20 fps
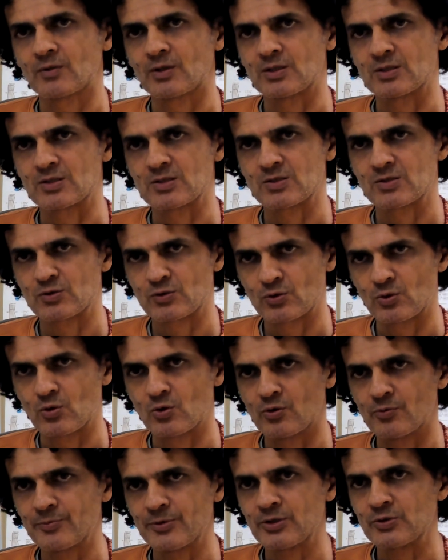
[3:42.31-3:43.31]
it's
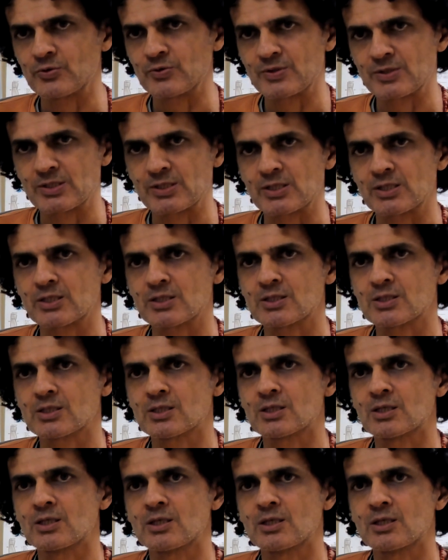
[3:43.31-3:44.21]
stormy, you see it,